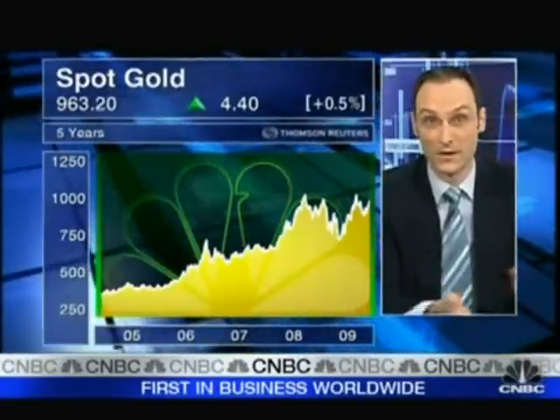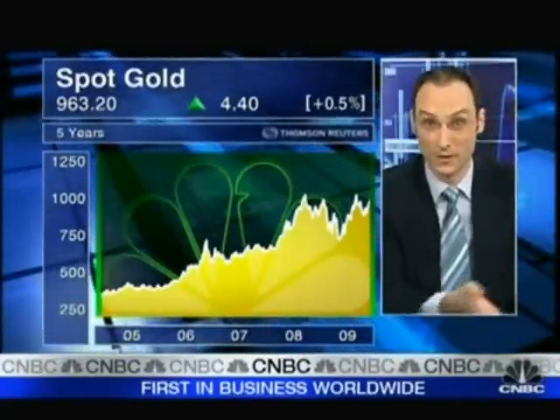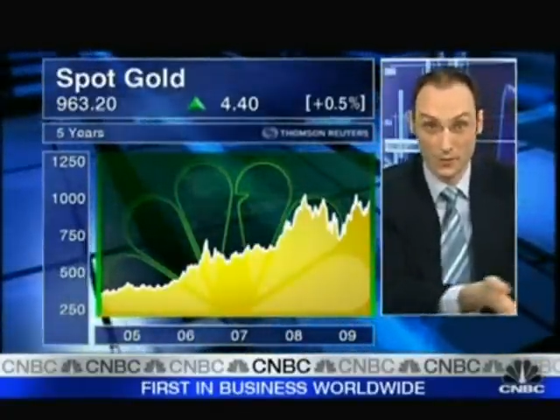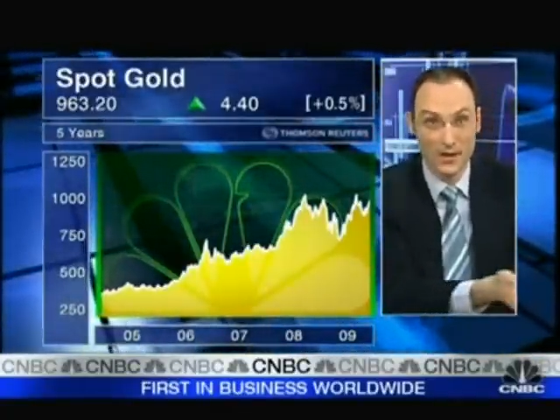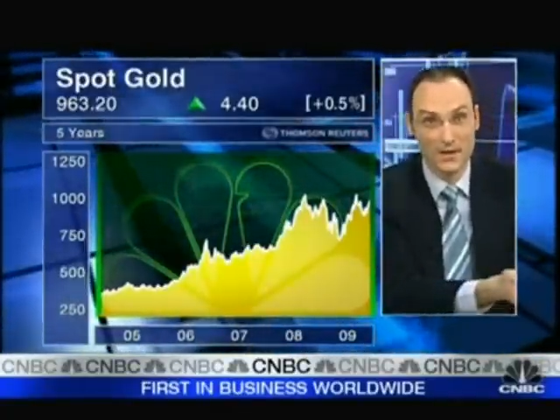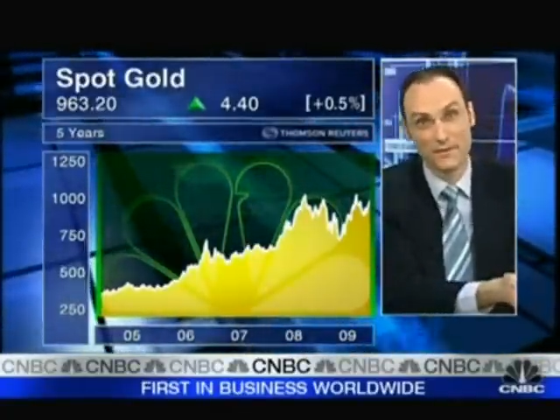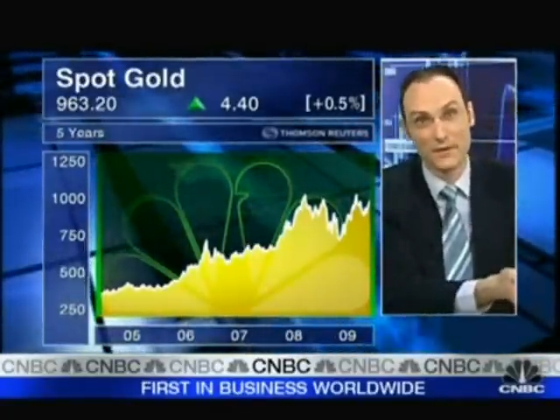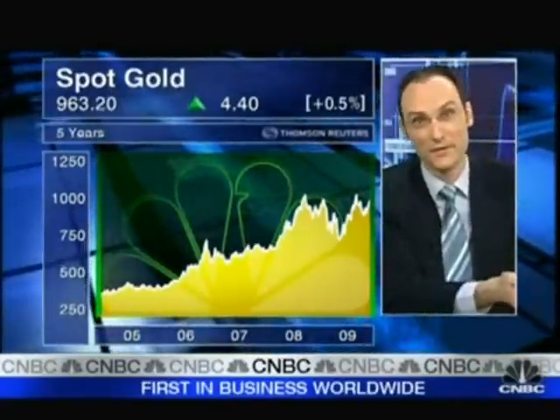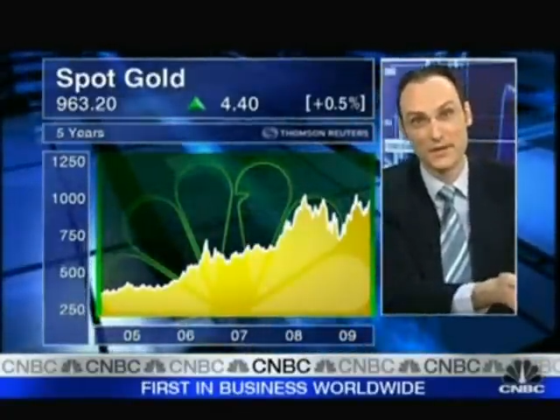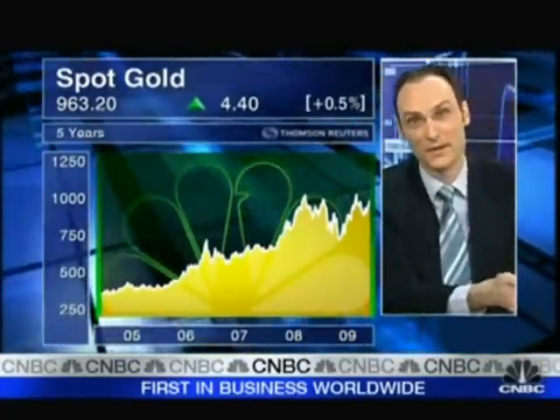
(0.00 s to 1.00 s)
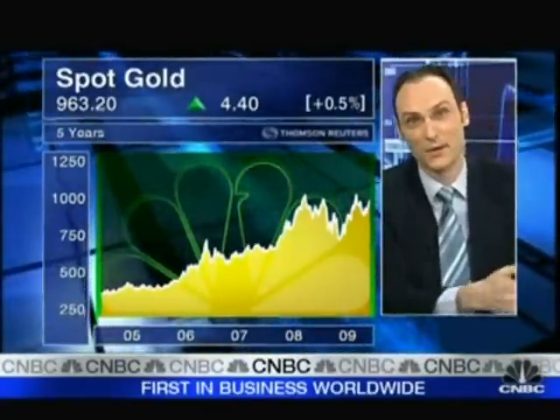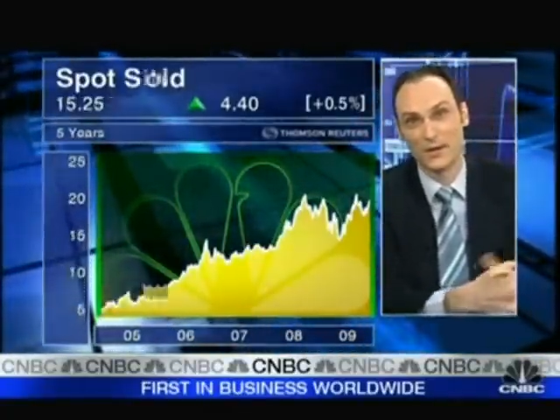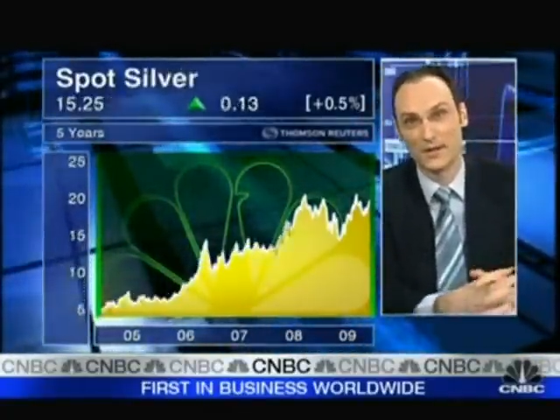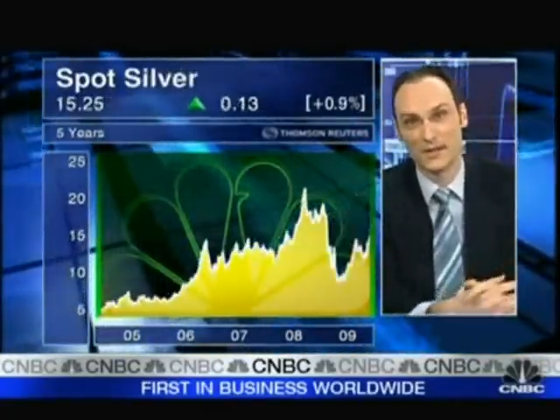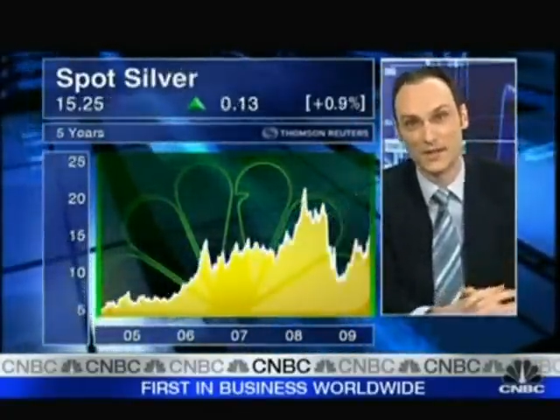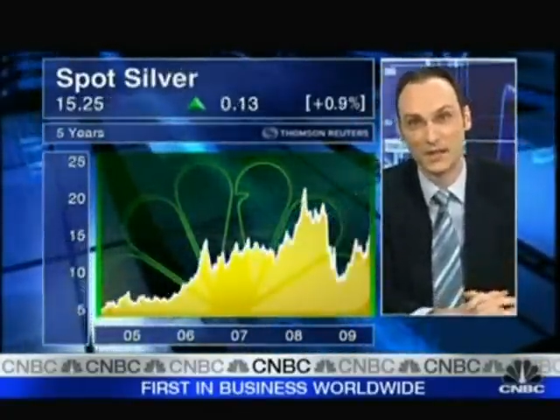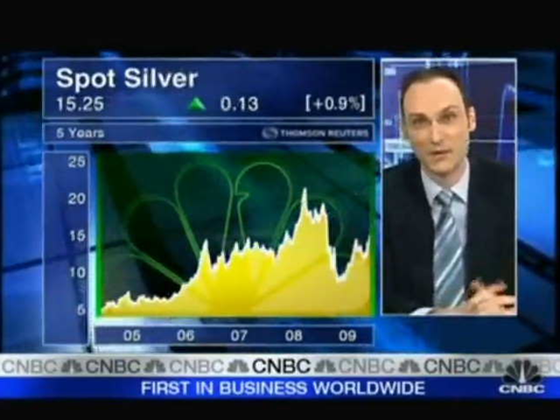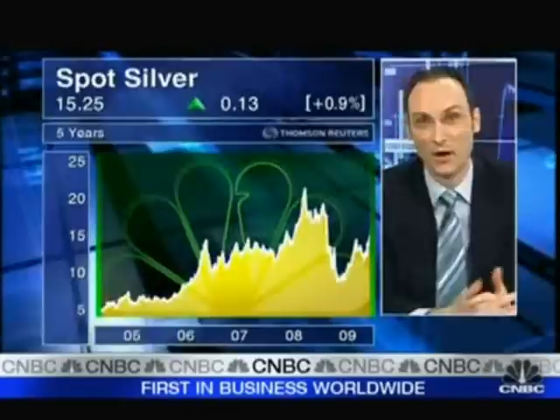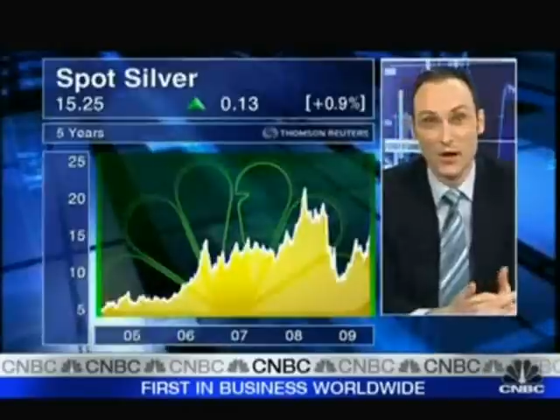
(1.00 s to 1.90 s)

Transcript: Now we are at $15 in silver.